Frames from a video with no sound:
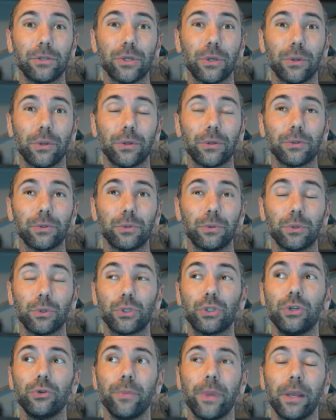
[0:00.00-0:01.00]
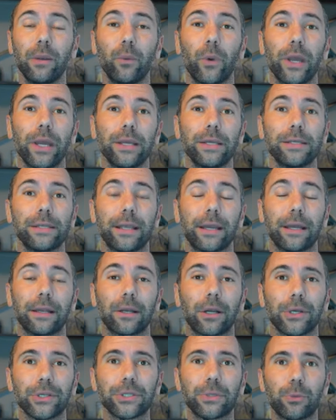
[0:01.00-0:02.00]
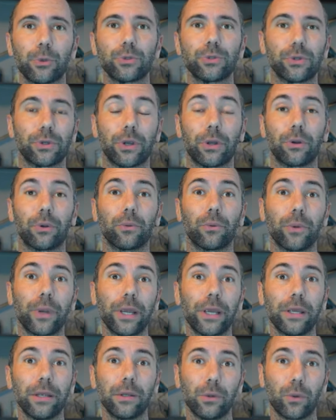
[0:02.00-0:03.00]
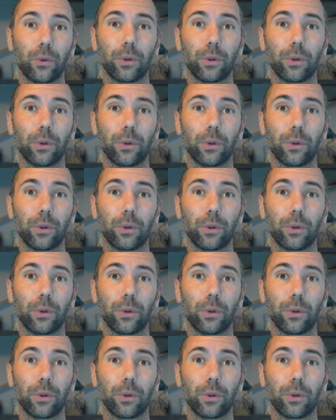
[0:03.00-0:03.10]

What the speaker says: So there's two main ways that customers are going to rate